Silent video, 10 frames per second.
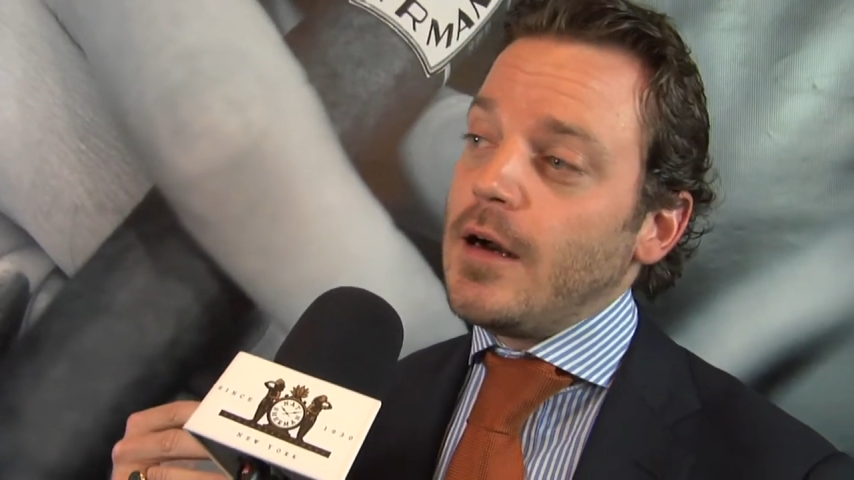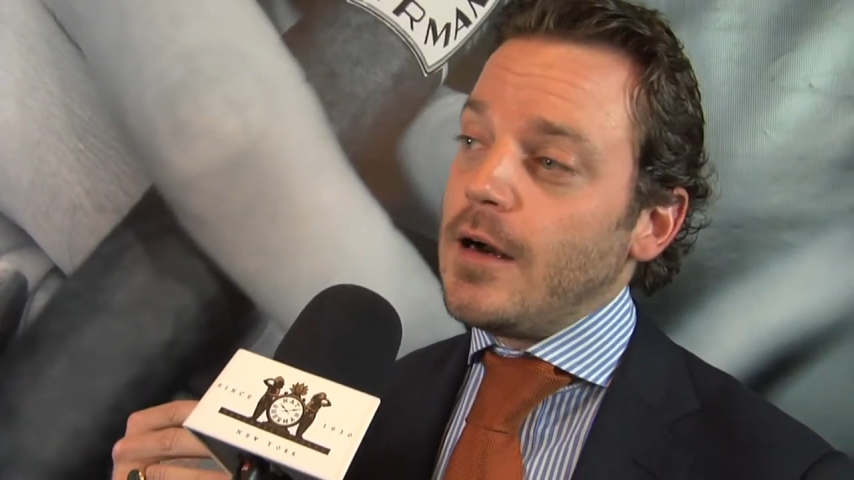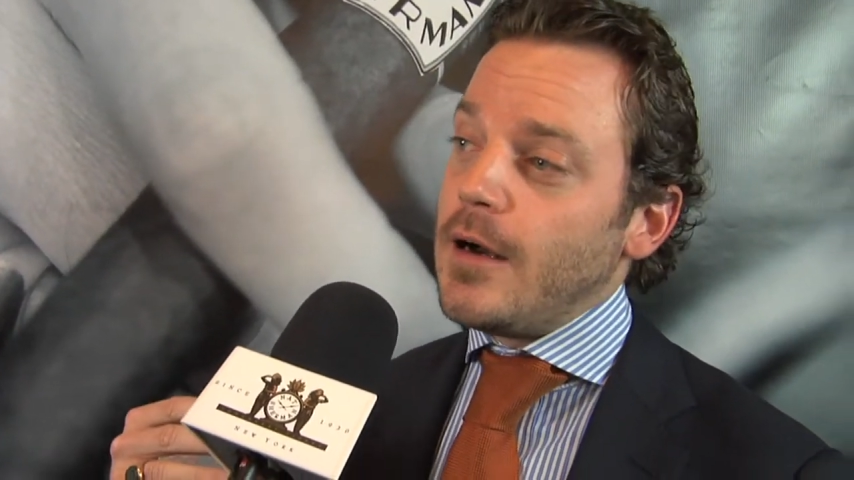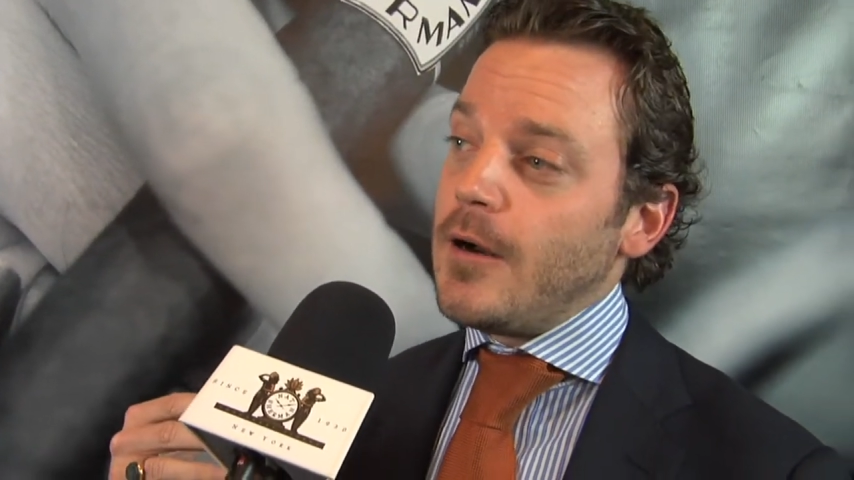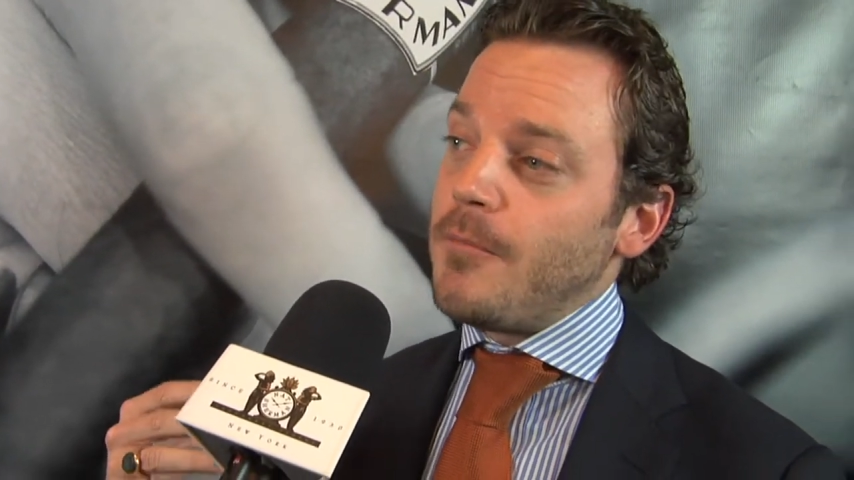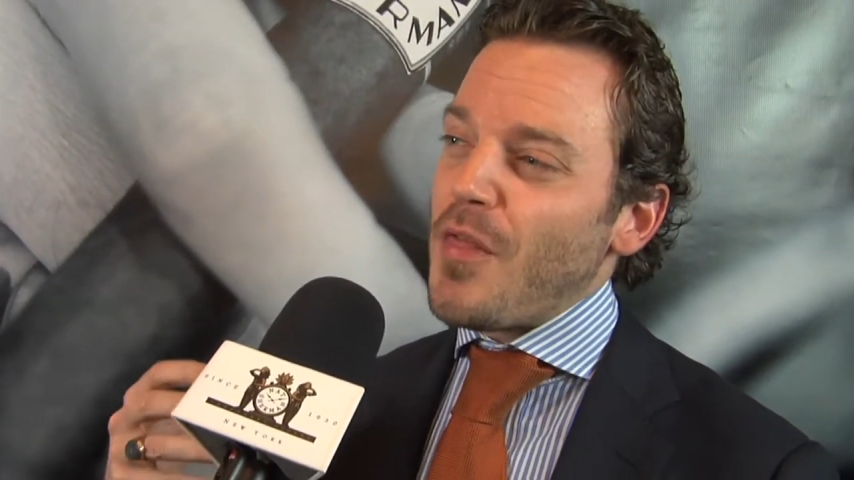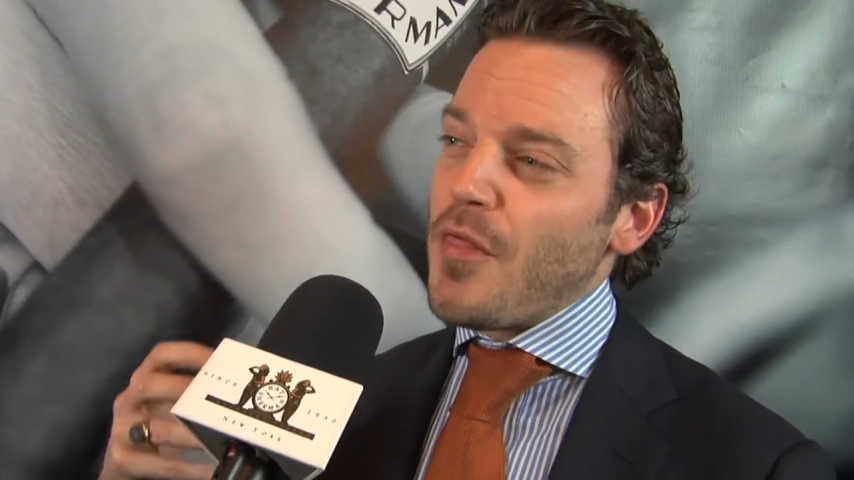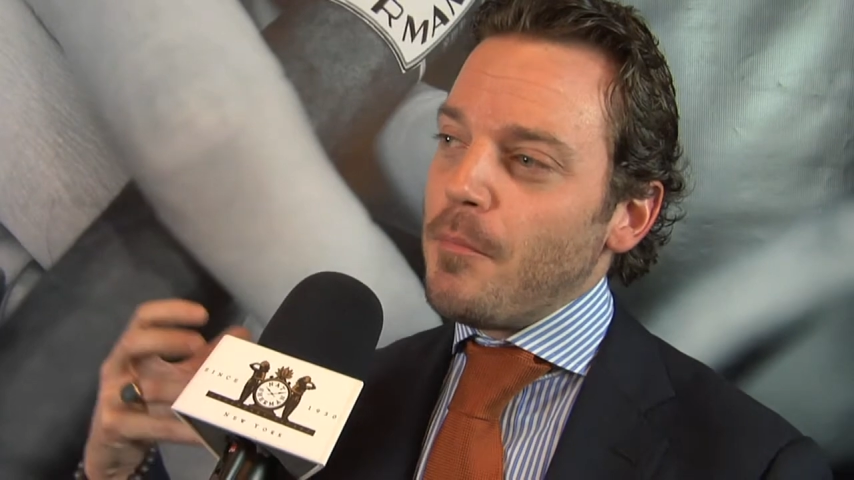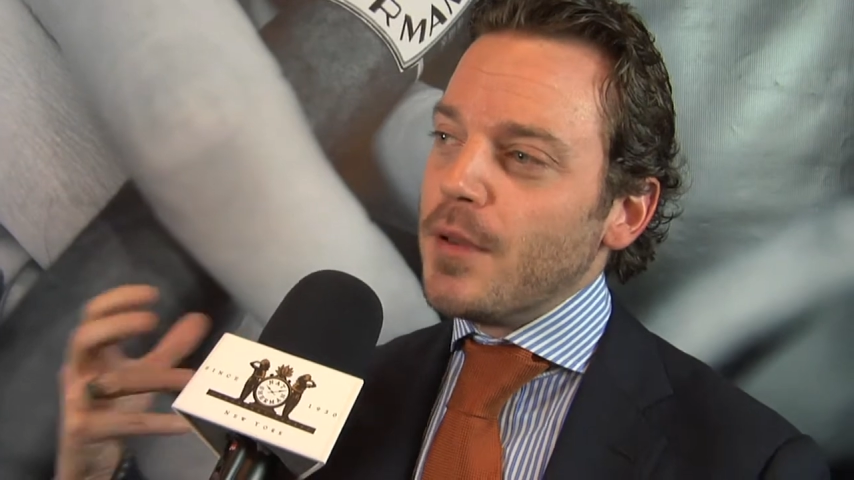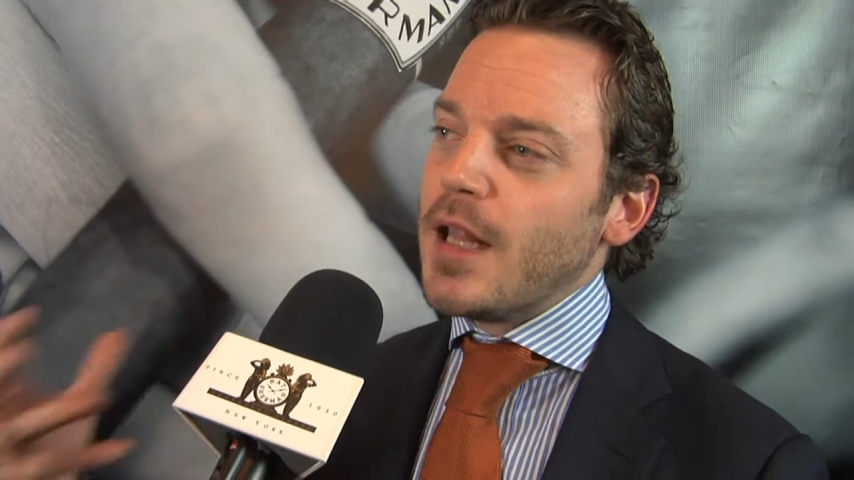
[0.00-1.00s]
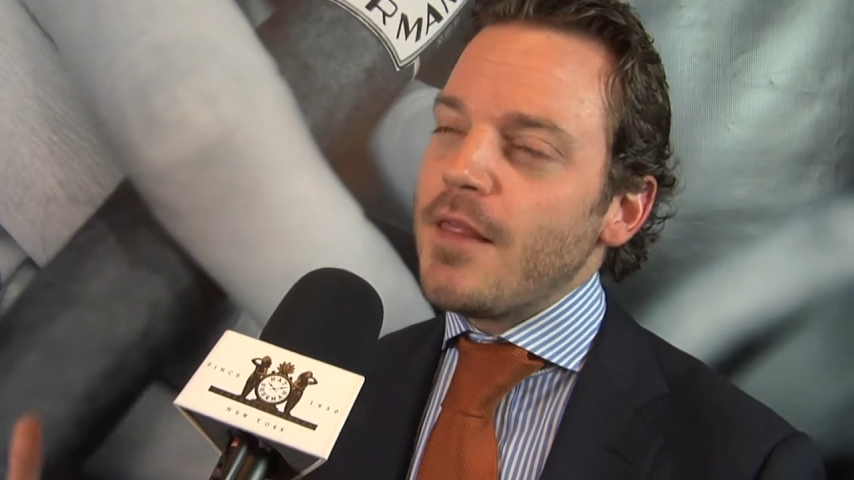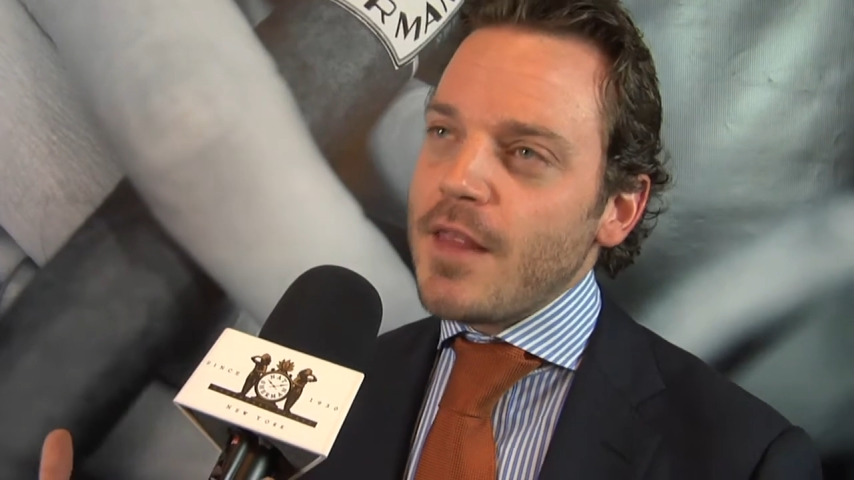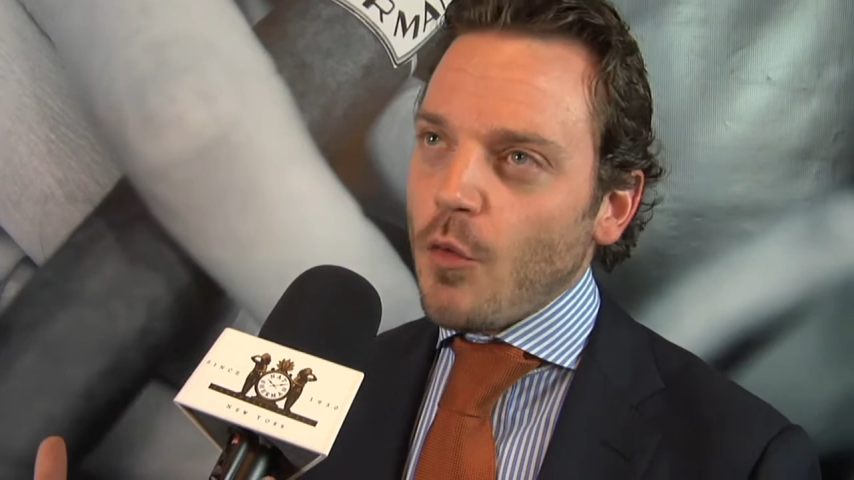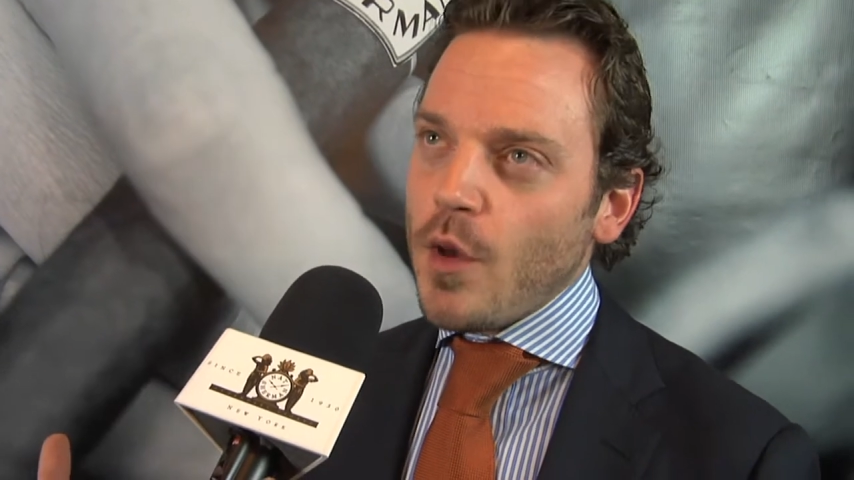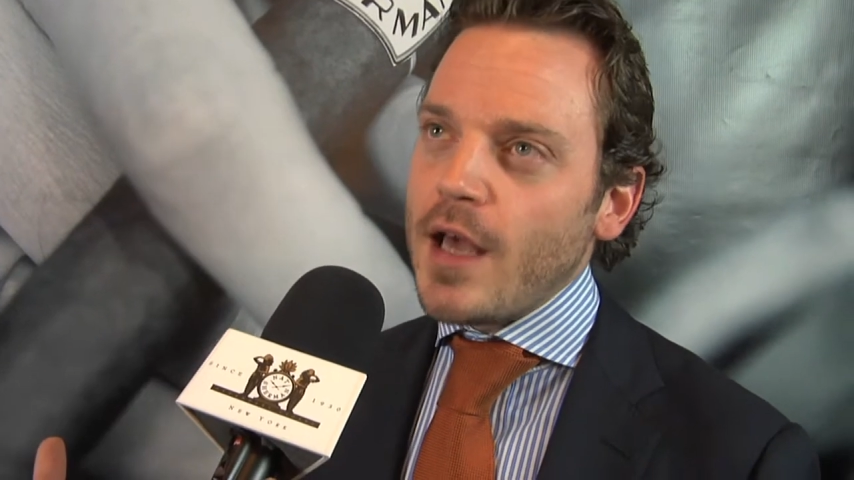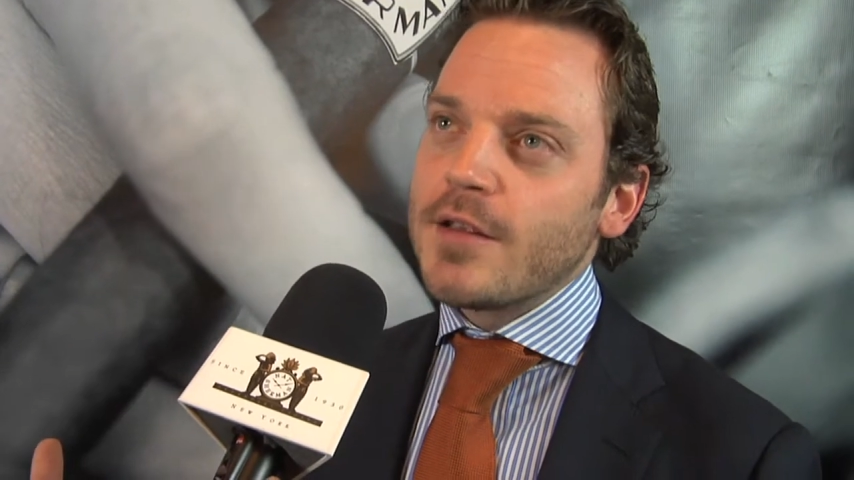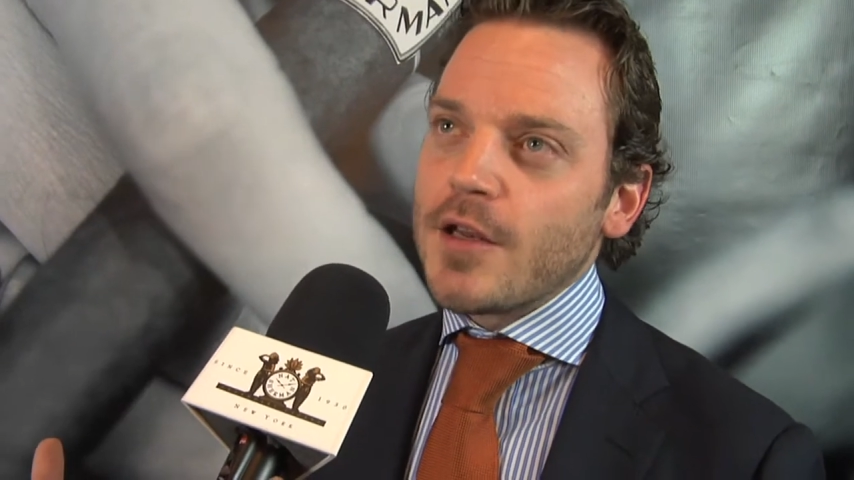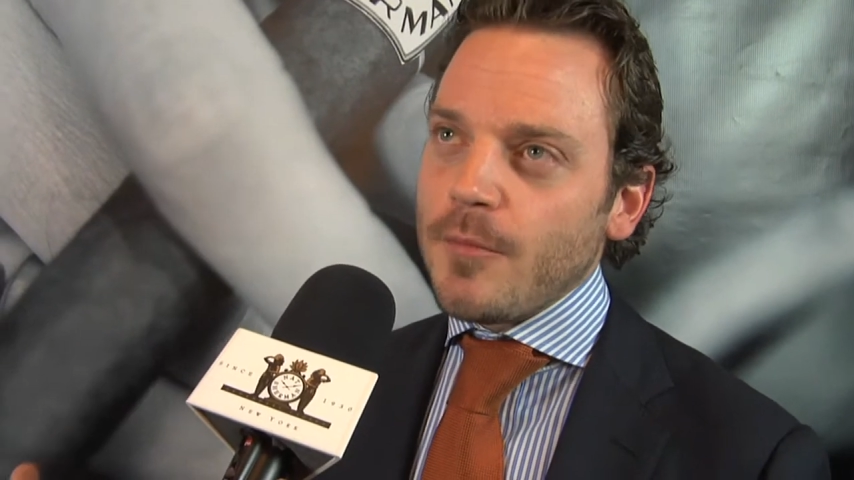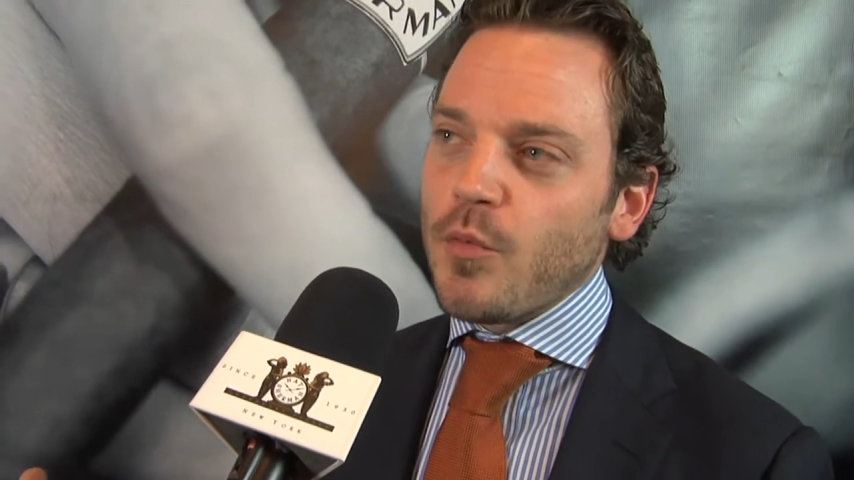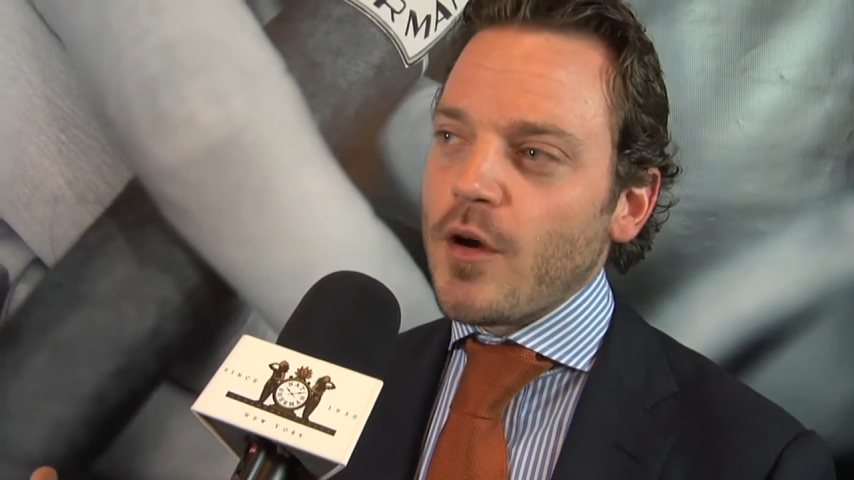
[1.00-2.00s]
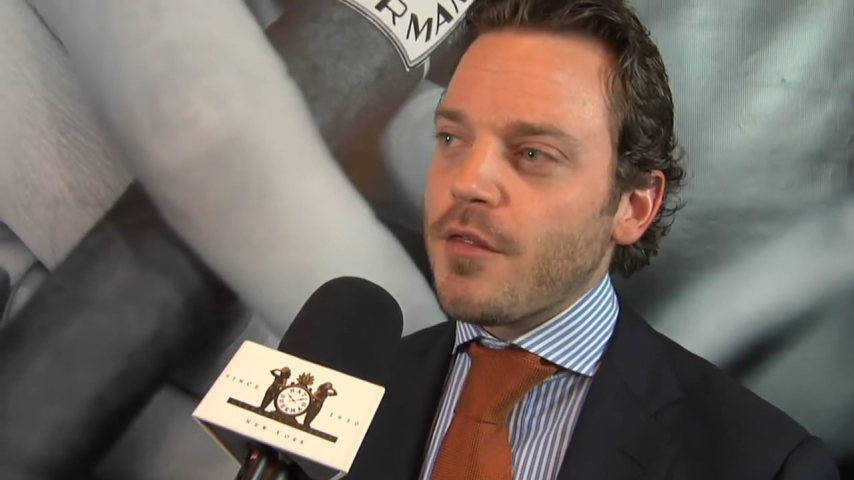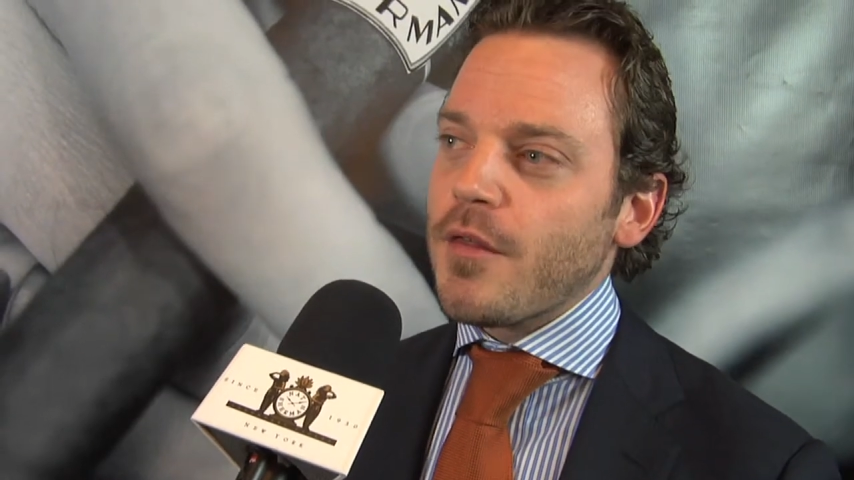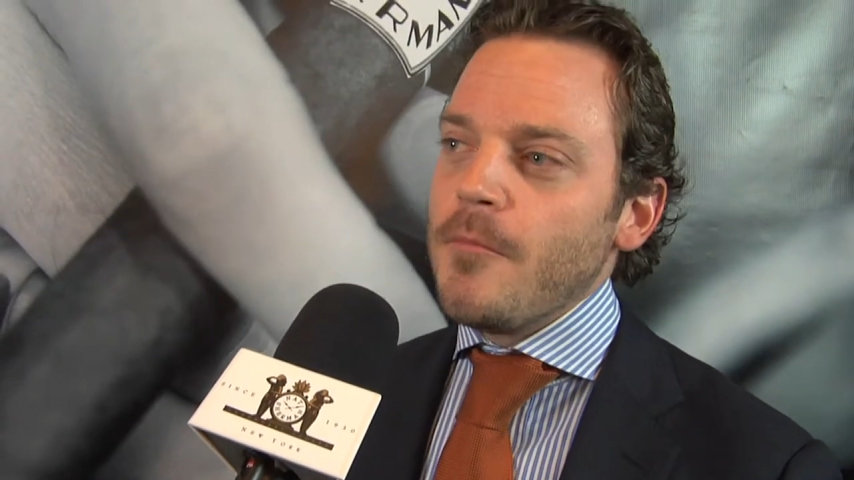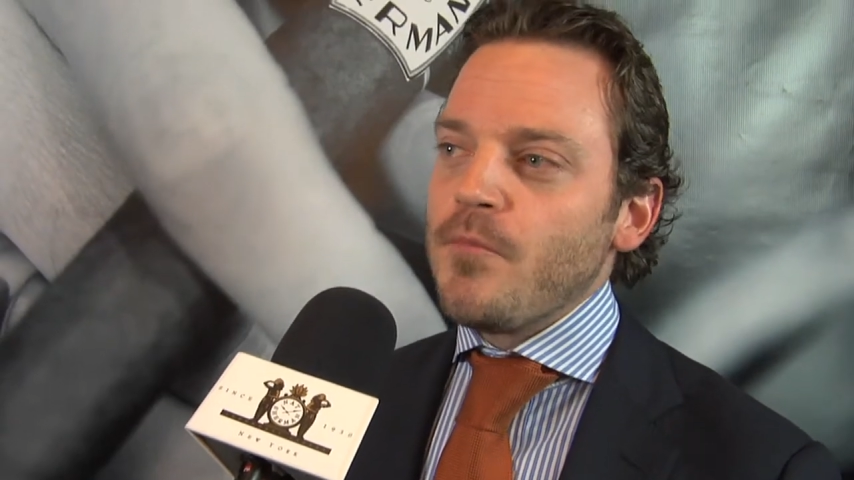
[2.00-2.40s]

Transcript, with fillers: um, the blend that we ended up with,